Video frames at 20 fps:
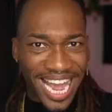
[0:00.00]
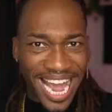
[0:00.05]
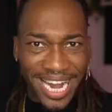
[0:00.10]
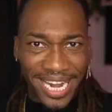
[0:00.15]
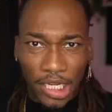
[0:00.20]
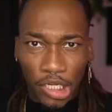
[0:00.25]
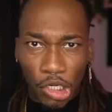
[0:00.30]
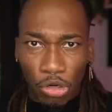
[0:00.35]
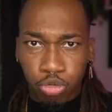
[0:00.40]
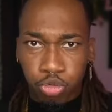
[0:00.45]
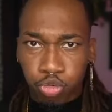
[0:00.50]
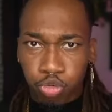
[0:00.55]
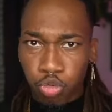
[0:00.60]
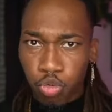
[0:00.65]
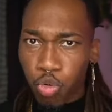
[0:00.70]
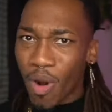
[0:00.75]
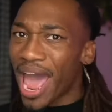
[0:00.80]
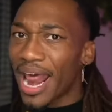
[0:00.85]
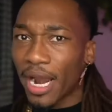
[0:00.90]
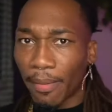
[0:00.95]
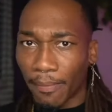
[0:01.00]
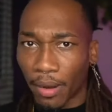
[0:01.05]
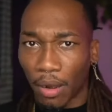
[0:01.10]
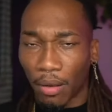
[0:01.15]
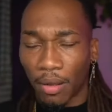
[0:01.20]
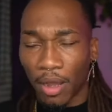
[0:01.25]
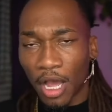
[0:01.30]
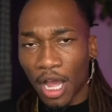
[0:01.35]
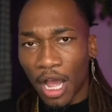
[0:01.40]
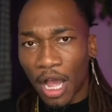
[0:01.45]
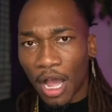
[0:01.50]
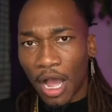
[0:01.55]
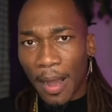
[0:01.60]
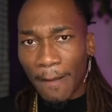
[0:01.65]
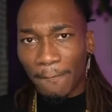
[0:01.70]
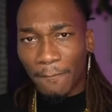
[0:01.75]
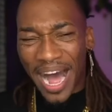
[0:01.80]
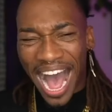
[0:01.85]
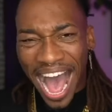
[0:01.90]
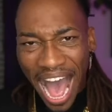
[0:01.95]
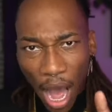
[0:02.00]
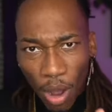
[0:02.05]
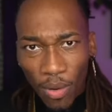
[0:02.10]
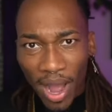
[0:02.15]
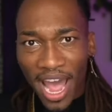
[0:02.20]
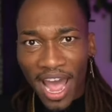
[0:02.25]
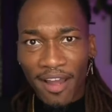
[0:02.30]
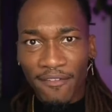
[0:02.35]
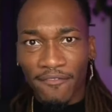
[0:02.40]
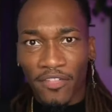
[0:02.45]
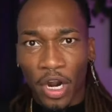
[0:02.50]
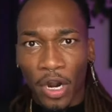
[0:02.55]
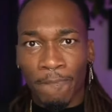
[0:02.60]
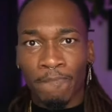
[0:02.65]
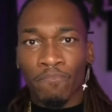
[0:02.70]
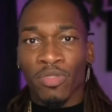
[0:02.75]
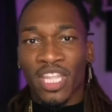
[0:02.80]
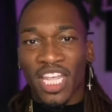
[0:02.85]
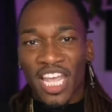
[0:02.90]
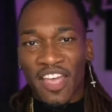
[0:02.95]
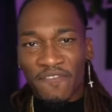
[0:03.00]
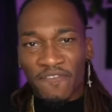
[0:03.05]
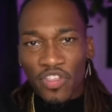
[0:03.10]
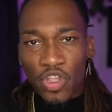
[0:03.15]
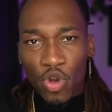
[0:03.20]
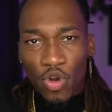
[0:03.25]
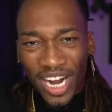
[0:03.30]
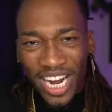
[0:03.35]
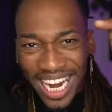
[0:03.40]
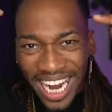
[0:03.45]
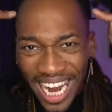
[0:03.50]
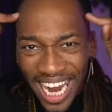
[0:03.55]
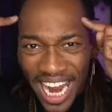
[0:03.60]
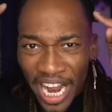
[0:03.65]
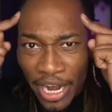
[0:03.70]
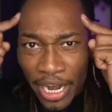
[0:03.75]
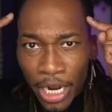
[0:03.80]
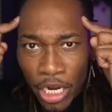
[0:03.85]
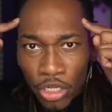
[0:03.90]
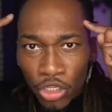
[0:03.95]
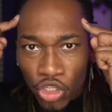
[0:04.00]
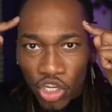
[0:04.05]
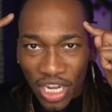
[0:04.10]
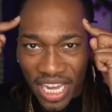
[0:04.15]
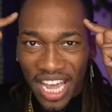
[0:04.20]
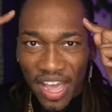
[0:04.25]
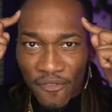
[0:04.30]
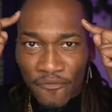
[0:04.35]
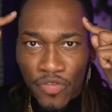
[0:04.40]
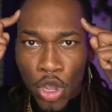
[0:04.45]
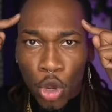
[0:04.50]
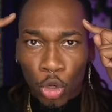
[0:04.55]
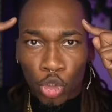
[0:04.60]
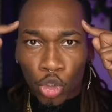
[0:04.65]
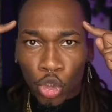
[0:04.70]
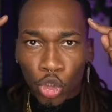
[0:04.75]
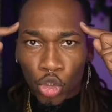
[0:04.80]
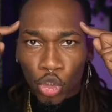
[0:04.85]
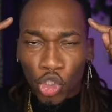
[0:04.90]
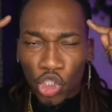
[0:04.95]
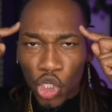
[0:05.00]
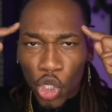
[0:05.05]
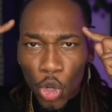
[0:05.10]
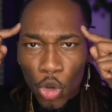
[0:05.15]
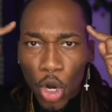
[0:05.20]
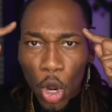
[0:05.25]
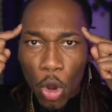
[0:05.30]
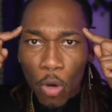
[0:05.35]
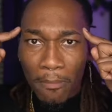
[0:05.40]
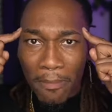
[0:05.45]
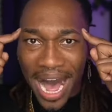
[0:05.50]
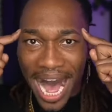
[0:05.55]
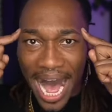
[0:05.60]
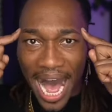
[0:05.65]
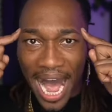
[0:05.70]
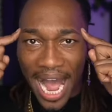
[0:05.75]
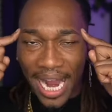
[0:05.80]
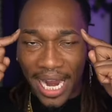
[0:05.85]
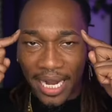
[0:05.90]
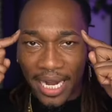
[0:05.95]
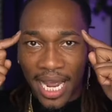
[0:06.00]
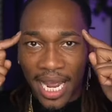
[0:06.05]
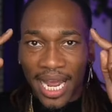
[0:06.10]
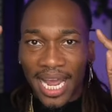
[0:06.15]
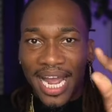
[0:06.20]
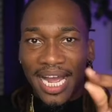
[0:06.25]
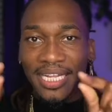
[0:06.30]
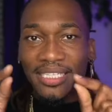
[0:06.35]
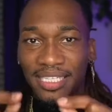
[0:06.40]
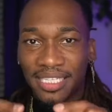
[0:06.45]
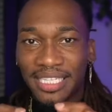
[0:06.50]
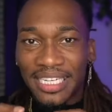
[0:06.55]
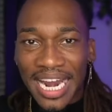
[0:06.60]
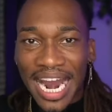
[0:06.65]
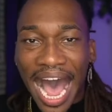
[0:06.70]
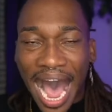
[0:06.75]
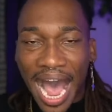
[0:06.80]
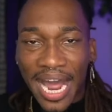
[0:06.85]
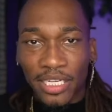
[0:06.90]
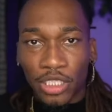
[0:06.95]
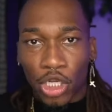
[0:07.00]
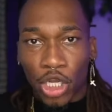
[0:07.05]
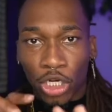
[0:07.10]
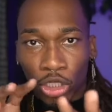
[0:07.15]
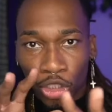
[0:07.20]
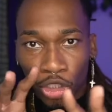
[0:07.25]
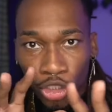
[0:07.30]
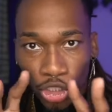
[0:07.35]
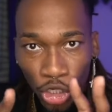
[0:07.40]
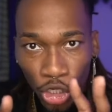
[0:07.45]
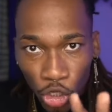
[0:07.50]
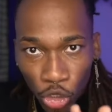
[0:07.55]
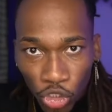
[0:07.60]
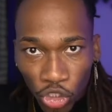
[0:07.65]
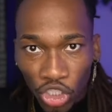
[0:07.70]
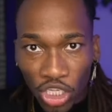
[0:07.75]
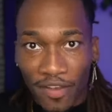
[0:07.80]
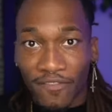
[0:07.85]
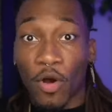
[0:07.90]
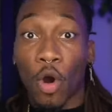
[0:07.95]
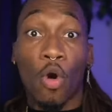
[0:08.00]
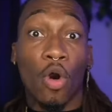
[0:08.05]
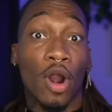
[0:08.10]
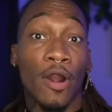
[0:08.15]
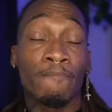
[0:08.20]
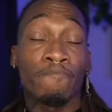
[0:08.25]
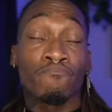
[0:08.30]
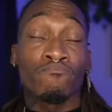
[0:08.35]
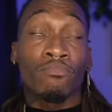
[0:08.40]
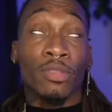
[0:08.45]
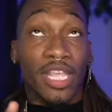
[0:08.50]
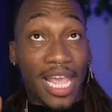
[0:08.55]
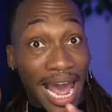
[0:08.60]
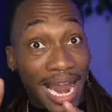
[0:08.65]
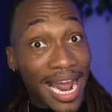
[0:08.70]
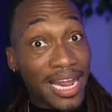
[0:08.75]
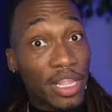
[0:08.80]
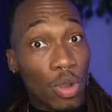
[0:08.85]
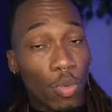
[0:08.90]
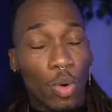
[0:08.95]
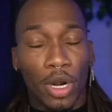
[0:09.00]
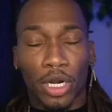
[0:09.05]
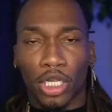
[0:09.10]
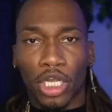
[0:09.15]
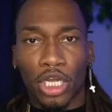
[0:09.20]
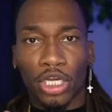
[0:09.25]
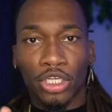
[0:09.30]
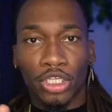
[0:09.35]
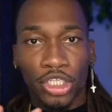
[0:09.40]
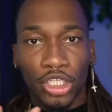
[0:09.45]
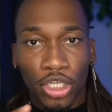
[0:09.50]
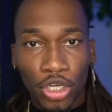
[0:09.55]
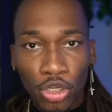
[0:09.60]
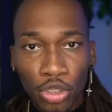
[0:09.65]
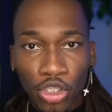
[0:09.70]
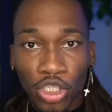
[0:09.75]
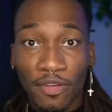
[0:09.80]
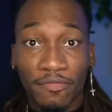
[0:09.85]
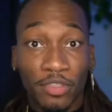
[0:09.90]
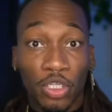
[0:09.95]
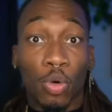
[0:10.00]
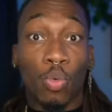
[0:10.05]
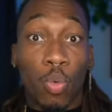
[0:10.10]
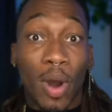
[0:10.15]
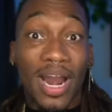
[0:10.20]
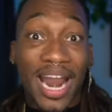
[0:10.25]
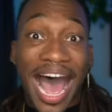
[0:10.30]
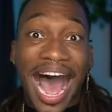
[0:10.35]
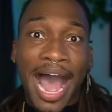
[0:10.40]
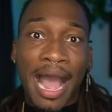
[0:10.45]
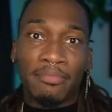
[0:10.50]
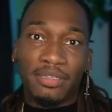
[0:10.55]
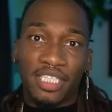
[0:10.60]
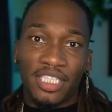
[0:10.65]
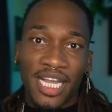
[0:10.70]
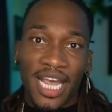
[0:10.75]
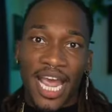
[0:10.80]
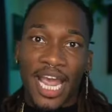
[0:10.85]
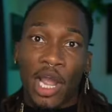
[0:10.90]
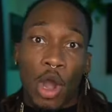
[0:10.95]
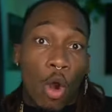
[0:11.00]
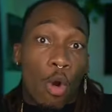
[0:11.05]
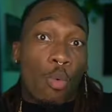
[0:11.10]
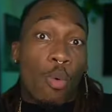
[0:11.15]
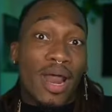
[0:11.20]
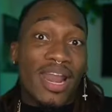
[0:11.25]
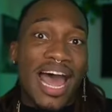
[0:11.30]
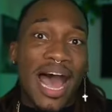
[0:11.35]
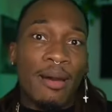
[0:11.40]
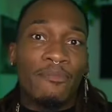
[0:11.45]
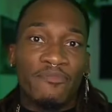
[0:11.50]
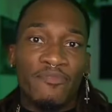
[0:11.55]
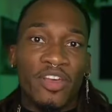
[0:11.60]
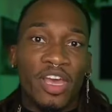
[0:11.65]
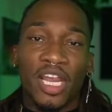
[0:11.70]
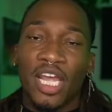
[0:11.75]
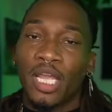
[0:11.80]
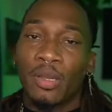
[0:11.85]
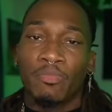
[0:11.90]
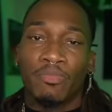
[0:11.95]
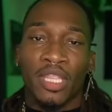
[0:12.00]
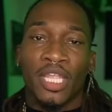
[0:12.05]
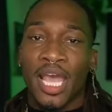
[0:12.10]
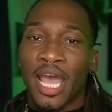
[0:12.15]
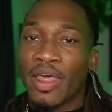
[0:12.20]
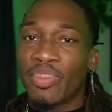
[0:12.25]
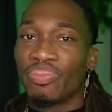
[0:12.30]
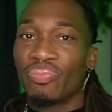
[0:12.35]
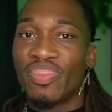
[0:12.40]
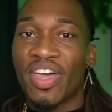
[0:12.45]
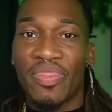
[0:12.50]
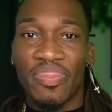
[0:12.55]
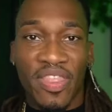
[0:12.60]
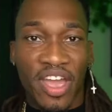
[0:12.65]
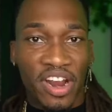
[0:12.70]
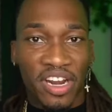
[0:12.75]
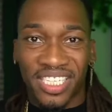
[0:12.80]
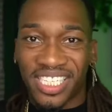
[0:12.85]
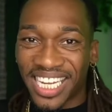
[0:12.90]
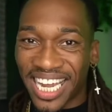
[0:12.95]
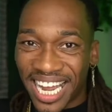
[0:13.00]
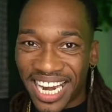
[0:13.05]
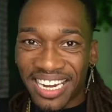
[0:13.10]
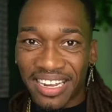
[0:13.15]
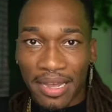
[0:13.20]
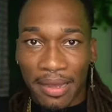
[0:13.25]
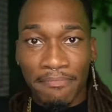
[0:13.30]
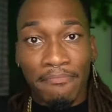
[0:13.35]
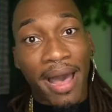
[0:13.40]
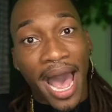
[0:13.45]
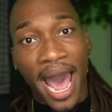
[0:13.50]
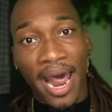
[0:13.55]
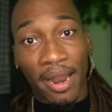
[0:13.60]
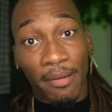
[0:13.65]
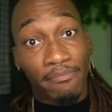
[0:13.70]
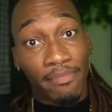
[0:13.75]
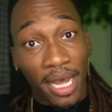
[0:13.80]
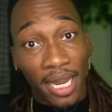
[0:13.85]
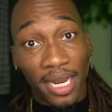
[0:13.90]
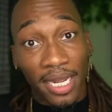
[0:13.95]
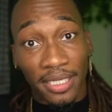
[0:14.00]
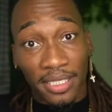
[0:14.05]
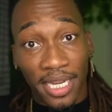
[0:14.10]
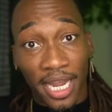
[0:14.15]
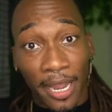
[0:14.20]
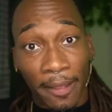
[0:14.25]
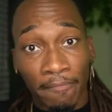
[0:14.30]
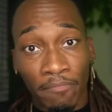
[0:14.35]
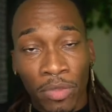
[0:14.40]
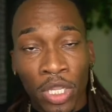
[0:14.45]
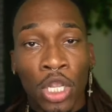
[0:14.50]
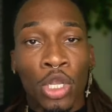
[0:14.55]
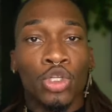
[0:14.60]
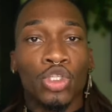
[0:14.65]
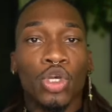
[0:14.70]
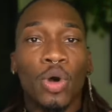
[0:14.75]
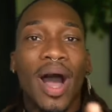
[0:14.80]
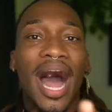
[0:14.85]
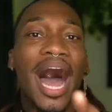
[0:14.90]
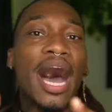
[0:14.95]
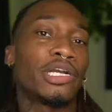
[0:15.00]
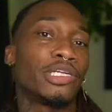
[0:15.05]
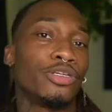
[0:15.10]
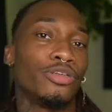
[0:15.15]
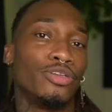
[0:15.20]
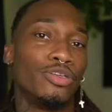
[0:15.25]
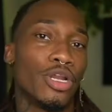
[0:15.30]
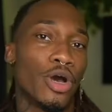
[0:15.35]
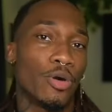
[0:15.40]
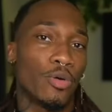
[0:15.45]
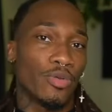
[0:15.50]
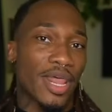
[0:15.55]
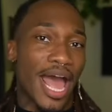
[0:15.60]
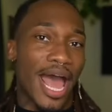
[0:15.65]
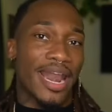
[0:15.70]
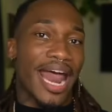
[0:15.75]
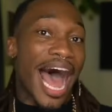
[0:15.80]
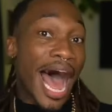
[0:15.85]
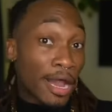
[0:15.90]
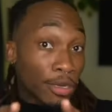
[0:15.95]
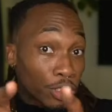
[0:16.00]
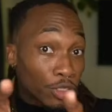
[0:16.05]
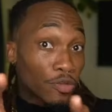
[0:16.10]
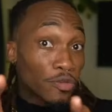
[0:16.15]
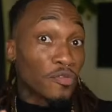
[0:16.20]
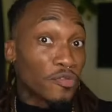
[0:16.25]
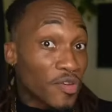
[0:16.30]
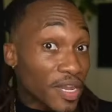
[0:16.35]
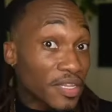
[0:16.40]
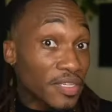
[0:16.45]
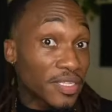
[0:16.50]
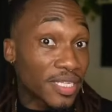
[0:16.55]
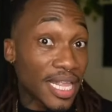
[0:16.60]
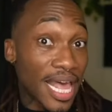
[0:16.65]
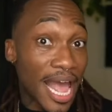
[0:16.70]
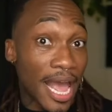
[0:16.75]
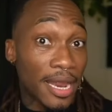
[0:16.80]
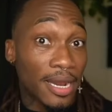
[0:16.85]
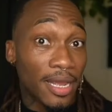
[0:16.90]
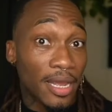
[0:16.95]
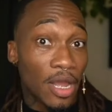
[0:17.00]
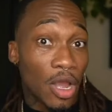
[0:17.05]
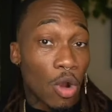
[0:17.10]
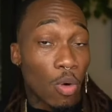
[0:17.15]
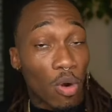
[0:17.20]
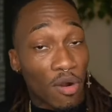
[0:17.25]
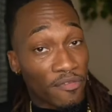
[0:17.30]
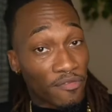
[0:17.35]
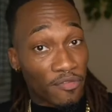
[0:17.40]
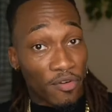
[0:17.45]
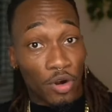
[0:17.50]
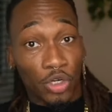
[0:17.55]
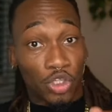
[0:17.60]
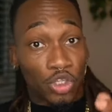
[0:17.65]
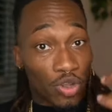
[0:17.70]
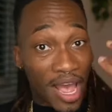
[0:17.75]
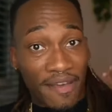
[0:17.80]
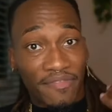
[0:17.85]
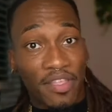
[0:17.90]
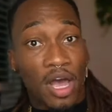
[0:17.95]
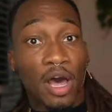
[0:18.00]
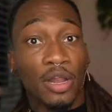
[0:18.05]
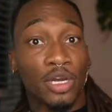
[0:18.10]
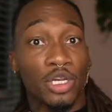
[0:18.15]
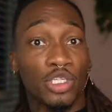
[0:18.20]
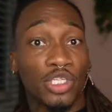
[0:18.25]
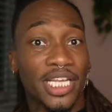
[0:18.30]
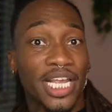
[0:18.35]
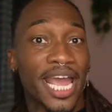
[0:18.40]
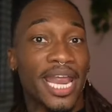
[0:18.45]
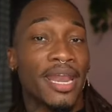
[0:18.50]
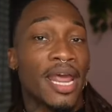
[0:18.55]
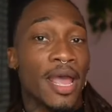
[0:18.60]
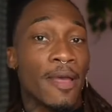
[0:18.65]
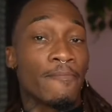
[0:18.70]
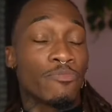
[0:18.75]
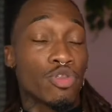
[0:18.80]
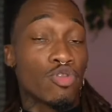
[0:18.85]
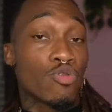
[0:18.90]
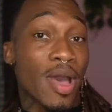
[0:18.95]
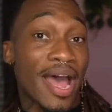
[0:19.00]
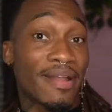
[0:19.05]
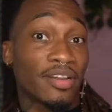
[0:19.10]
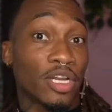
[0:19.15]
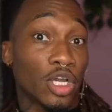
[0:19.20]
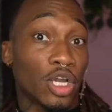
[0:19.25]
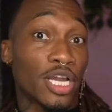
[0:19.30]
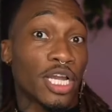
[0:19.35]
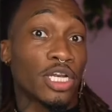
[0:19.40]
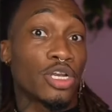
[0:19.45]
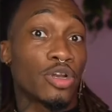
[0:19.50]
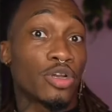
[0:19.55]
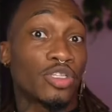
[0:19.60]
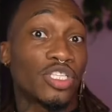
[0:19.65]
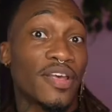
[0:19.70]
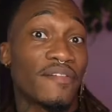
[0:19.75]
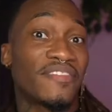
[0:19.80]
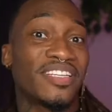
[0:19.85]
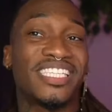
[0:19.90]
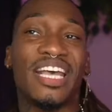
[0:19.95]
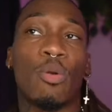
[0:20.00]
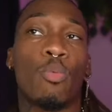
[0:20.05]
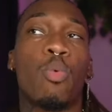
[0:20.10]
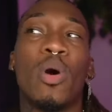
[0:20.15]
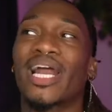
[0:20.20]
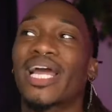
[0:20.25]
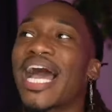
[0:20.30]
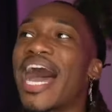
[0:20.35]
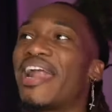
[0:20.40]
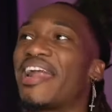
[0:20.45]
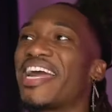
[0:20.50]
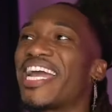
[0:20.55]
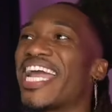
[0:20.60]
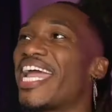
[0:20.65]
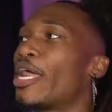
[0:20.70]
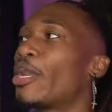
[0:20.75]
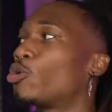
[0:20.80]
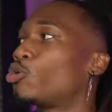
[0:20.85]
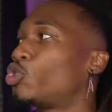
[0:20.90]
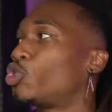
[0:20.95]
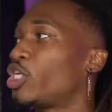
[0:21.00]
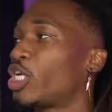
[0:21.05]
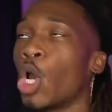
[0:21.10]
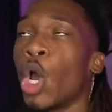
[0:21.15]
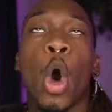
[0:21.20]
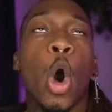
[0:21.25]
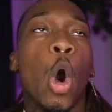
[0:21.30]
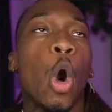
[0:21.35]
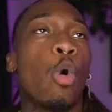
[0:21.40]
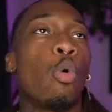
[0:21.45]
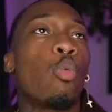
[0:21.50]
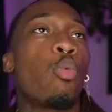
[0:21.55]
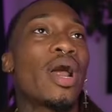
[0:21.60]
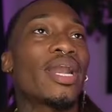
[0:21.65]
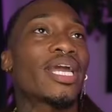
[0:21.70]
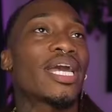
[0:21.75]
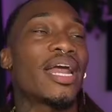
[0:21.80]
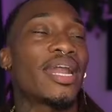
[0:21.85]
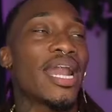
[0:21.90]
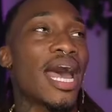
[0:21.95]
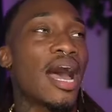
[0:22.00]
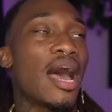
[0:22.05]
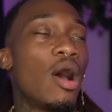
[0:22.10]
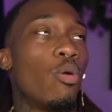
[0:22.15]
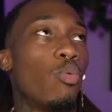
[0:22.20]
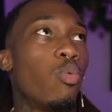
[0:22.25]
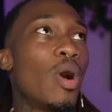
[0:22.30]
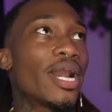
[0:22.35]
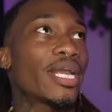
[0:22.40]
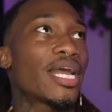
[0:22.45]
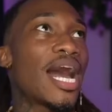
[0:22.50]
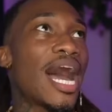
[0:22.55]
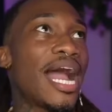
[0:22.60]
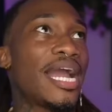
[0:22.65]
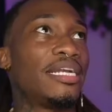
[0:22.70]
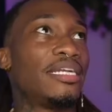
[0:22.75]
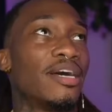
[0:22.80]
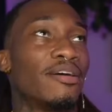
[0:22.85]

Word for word: incredible. However, if your energy, if your pseudo mind is not conducive, or yeah, I like the word conducive to what I'm saying or what I'm feeling, then there's incompatibility. So, how do you know that? How do you fix that? Well, first you have to understand, you have to look in yourself and say, what kind of energy or what kind of what kind